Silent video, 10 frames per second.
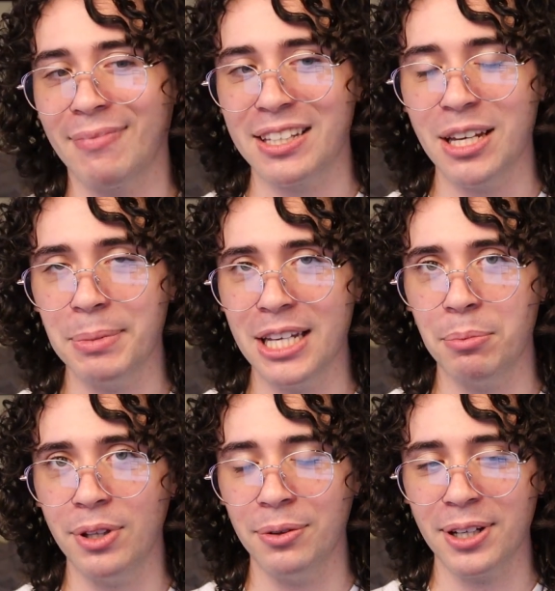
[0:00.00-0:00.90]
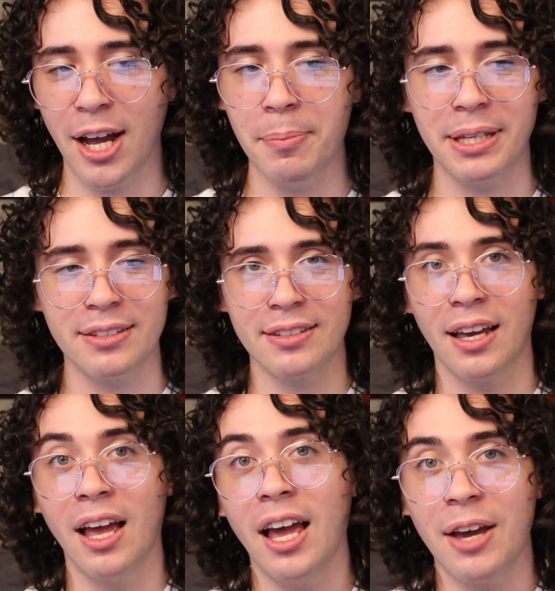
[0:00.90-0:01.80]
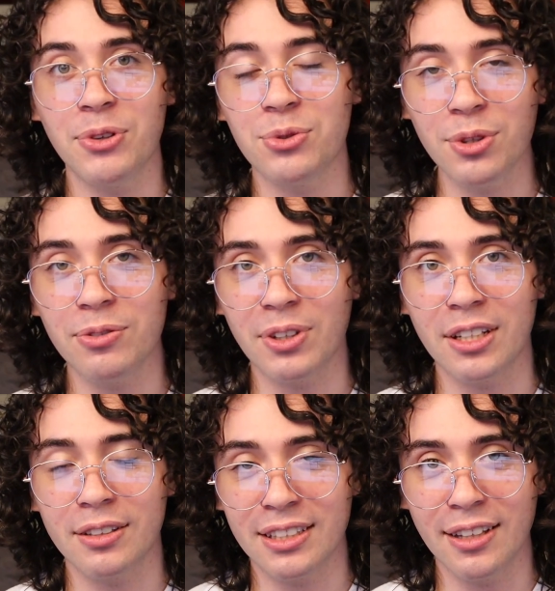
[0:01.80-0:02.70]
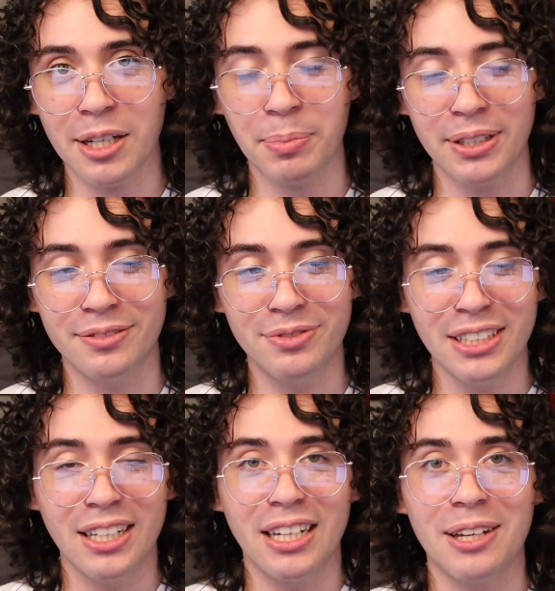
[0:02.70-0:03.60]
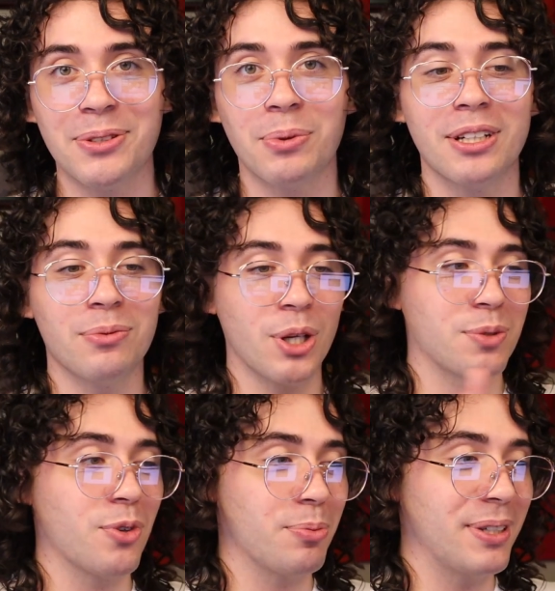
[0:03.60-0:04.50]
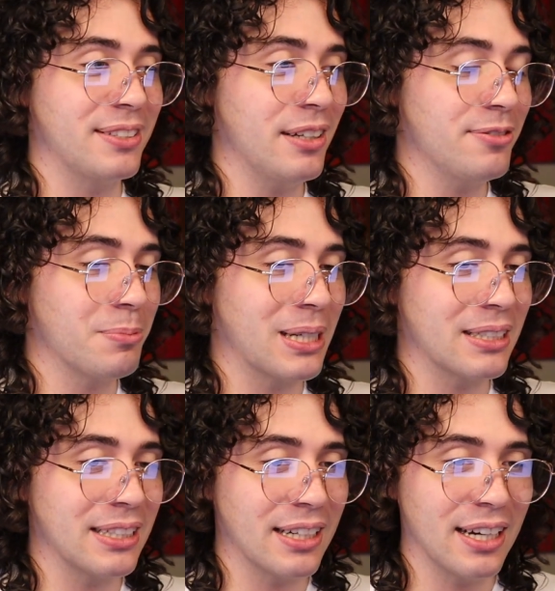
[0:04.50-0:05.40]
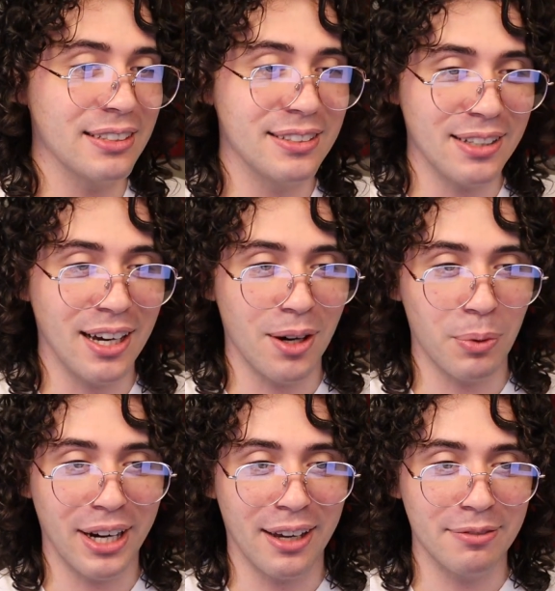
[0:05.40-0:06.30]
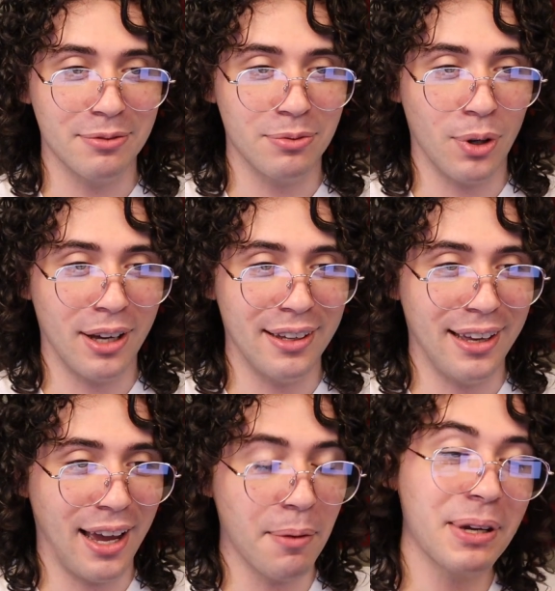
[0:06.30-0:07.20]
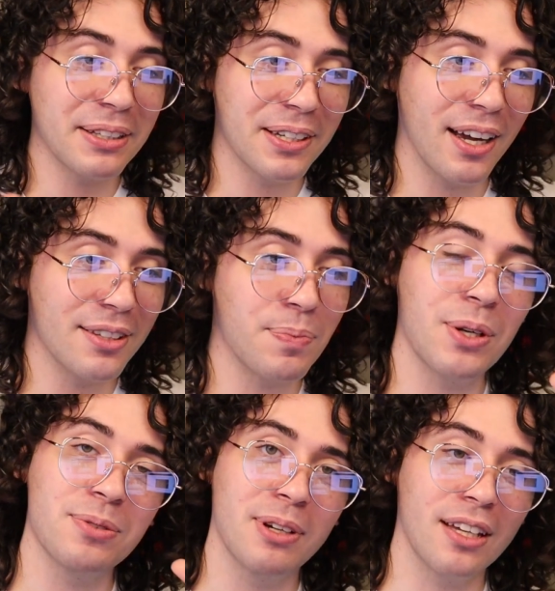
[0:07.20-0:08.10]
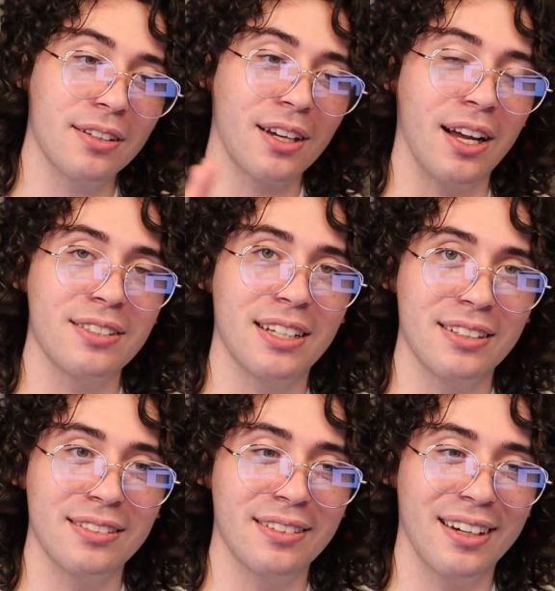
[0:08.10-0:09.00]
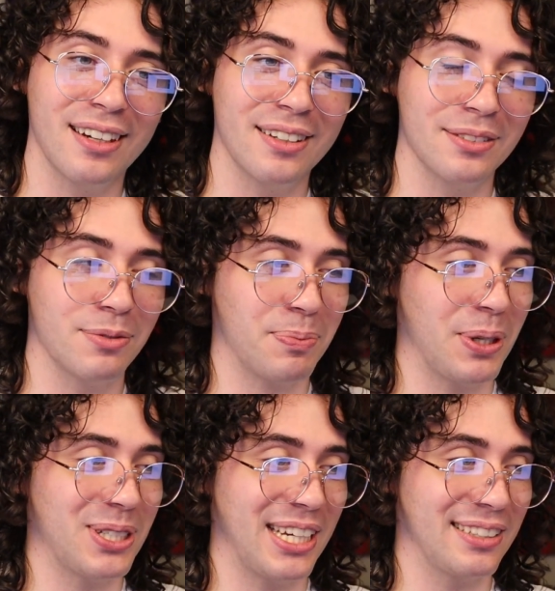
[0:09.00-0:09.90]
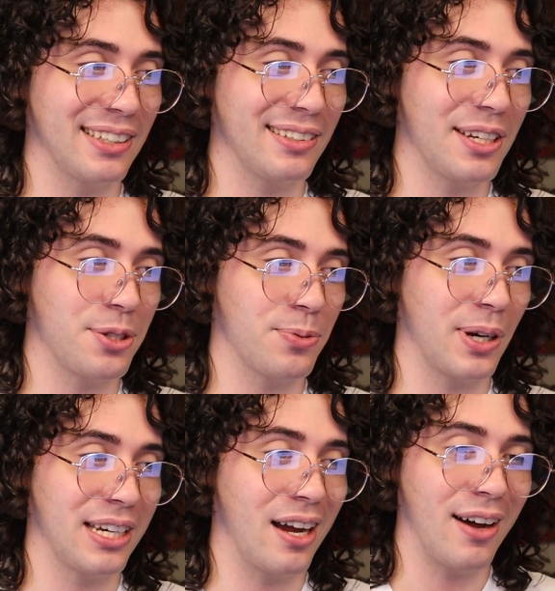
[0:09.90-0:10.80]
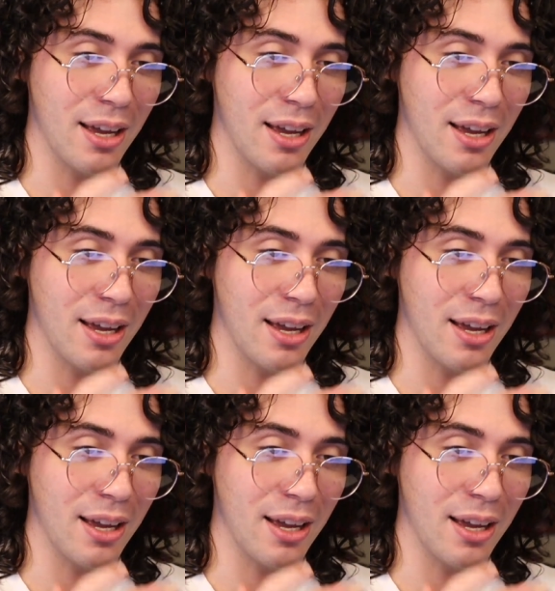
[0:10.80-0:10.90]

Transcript: Tell me down below in the comments. If you enjoyed the video, hit the like button. If you want to watch more of my stuff, I make League guides when I make League guides, but also make other content pertaining to League of Legends right now.